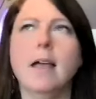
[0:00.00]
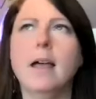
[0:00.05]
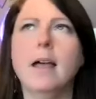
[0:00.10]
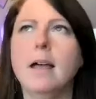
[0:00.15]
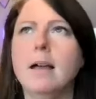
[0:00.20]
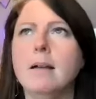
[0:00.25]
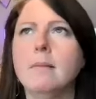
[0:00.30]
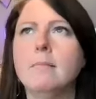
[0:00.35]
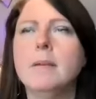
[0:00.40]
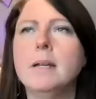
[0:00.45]

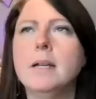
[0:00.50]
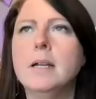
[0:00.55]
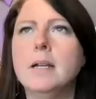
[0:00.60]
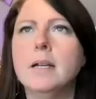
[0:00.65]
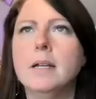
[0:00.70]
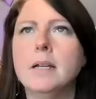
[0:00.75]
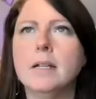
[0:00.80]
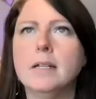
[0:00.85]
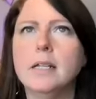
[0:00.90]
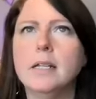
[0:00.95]
Then
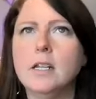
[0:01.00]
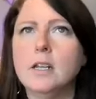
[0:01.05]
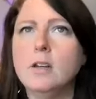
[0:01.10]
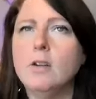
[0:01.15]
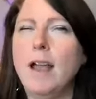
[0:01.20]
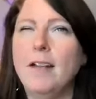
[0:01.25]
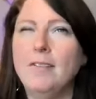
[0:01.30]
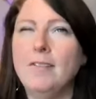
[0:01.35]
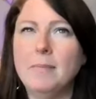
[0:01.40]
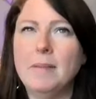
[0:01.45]
you
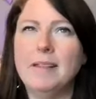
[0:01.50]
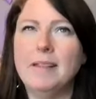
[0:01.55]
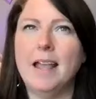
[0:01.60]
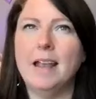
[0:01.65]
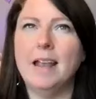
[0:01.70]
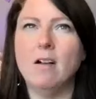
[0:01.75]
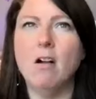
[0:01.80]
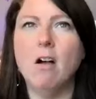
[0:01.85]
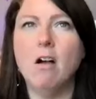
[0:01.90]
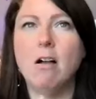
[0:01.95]
have to make
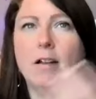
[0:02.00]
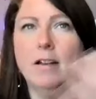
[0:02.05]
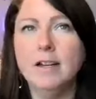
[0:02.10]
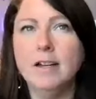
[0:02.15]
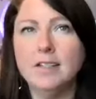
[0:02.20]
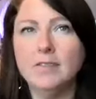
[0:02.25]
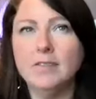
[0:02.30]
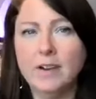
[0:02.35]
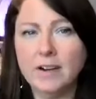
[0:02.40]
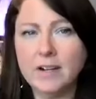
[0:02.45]
that call. And
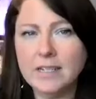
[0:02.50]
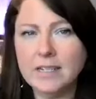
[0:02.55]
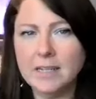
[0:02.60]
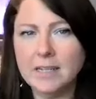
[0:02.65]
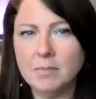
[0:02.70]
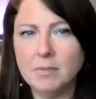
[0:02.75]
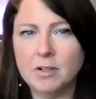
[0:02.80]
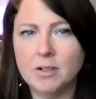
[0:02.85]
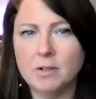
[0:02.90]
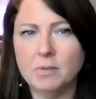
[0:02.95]
it's very
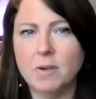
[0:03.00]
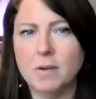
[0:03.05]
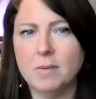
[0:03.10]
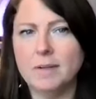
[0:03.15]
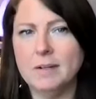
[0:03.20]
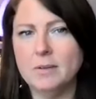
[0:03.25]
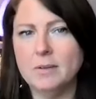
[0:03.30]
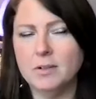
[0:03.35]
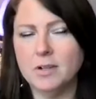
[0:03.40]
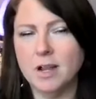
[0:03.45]
similar to what
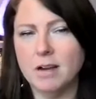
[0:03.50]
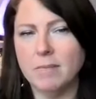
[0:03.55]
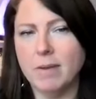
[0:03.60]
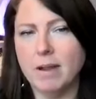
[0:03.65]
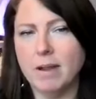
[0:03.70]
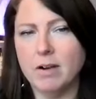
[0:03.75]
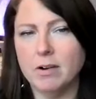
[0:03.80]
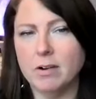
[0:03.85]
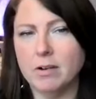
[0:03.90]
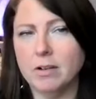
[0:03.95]
we were talking
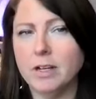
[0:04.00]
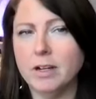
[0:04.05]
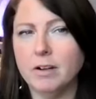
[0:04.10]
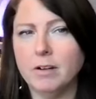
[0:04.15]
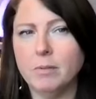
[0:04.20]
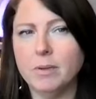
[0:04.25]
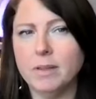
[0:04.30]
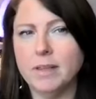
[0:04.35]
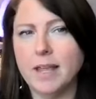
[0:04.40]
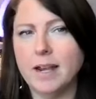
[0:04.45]
about
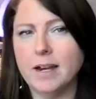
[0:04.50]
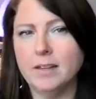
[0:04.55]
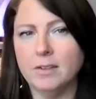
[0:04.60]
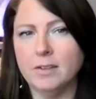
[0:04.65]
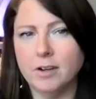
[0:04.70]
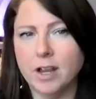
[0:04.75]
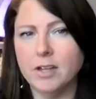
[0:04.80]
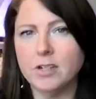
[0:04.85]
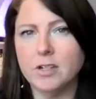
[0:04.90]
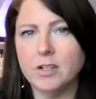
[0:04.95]
earlier with that
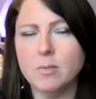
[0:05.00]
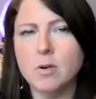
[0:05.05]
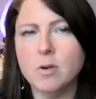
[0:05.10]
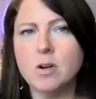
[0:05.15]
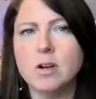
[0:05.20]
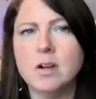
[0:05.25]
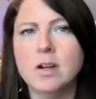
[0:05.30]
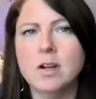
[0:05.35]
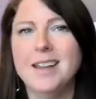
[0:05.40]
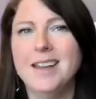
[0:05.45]
other
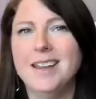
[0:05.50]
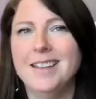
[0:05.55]
customer.